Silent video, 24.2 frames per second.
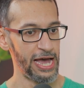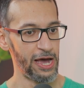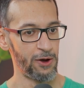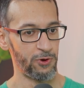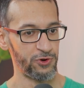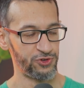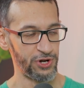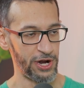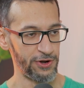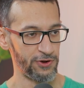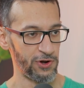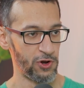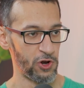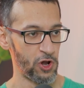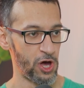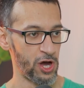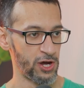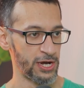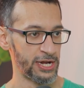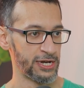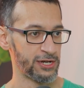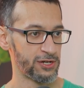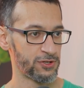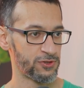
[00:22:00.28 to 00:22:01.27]
I would try to
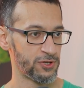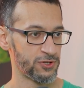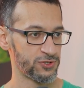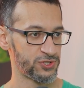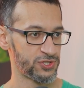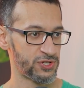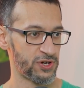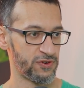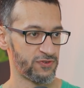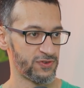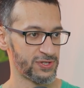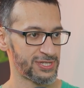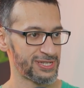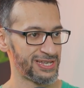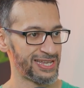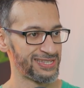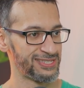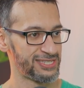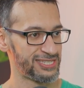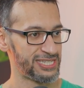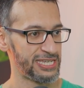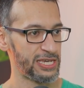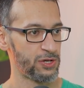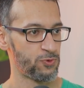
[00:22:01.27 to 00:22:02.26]
log into those services
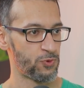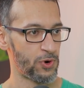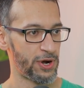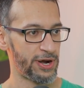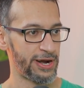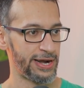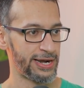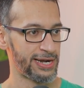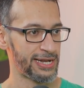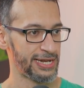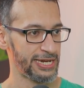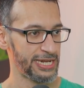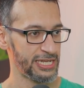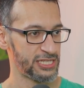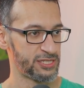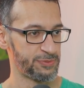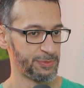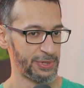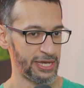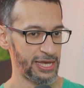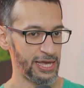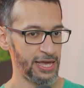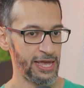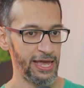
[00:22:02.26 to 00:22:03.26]
and see where it leads
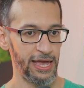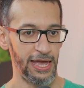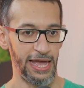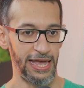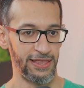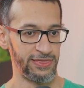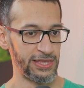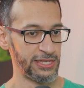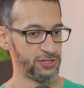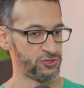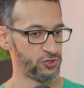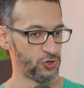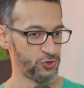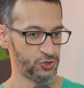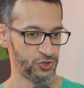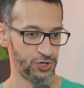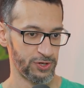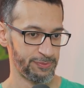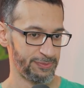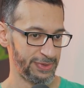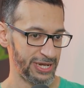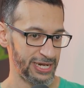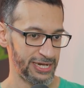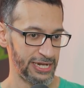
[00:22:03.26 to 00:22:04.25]
me. And then
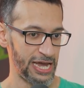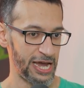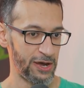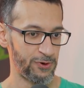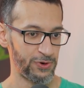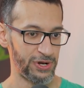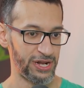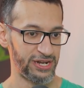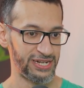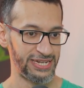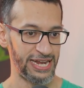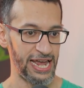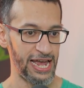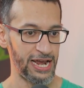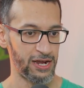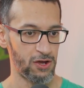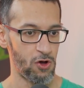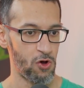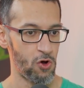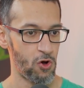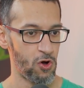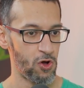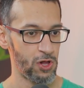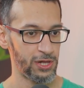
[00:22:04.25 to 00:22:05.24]
social media, I would attack
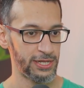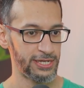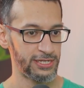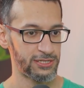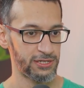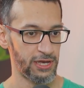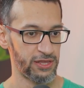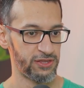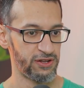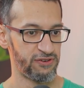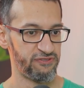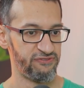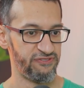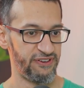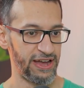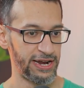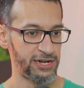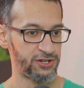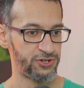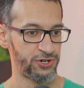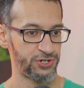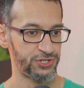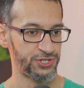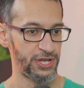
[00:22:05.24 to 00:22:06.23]
all these other
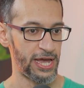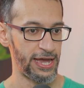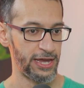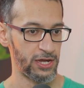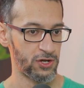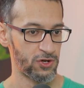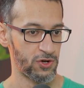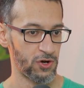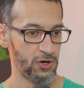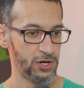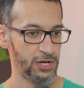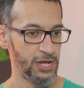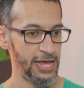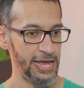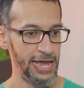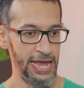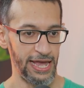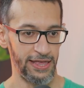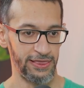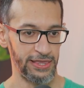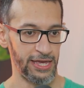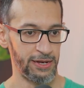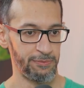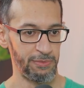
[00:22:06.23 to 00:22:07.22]
vectors I could.
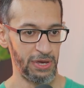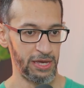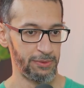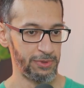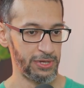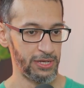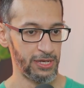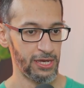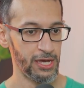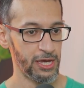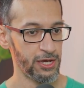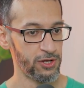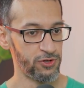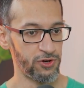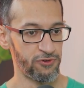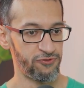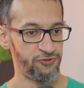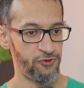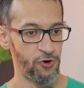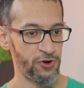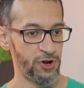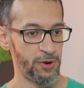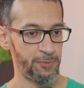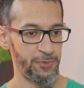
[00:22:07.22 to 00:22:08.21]
And then maybe your
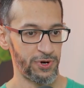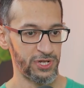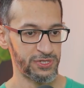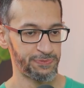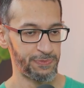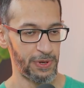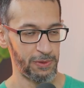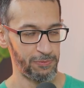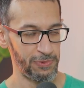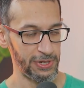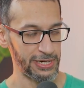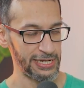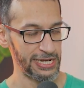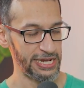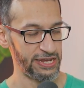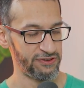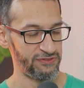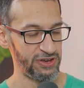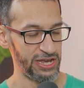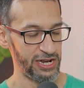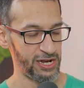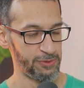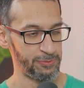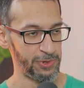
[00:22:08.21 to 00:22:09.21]
phone number is publicly
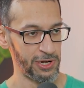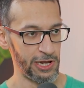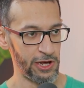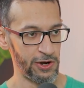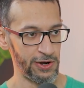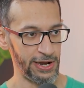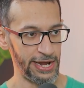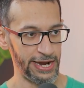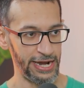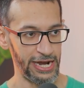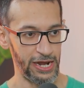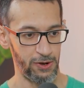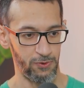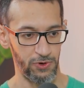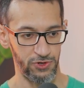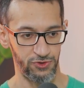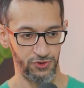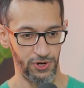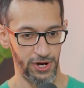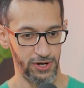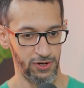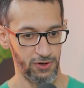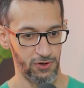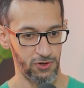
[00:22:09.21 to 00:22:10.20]
available online. I
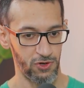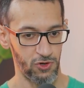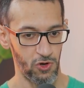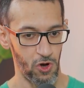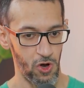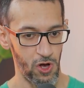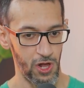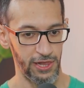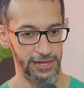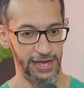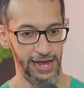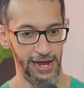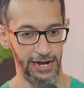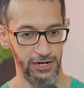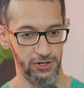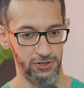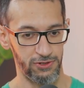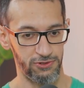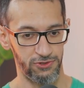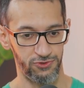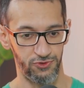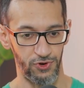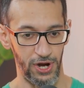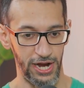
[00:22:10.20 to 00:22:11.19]
would try to call that,
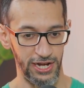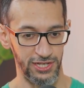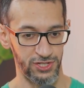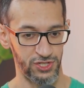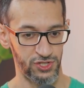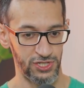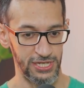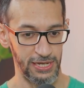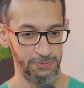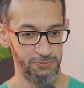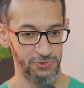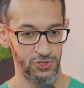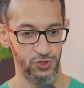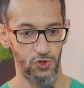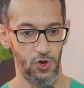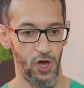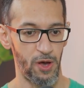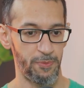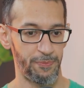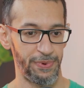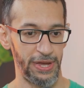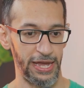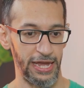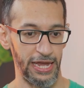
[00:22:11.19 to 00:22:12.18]
try SIM
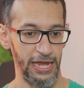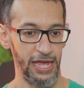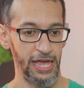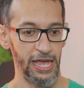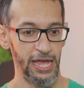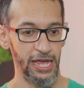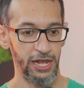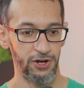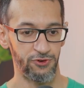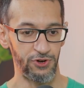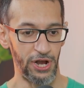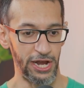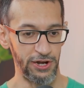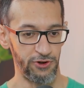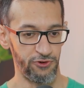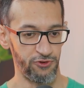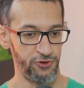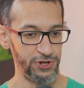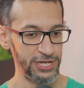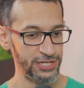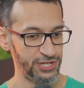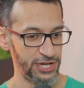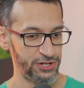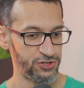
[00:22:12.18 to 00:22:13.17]
swapping, try to
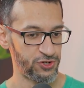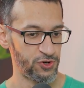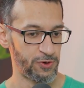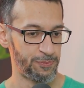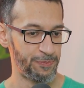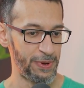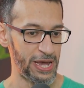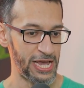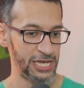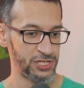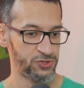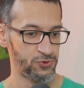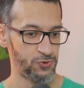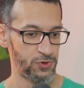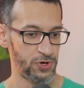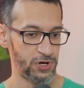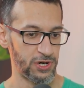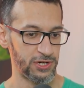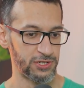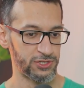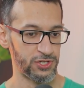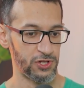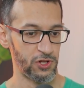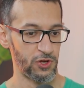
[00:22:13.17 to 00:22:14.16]
reset your
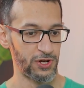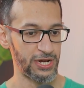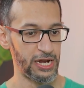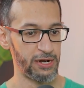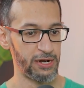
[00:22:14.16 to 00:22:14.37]
passwords, look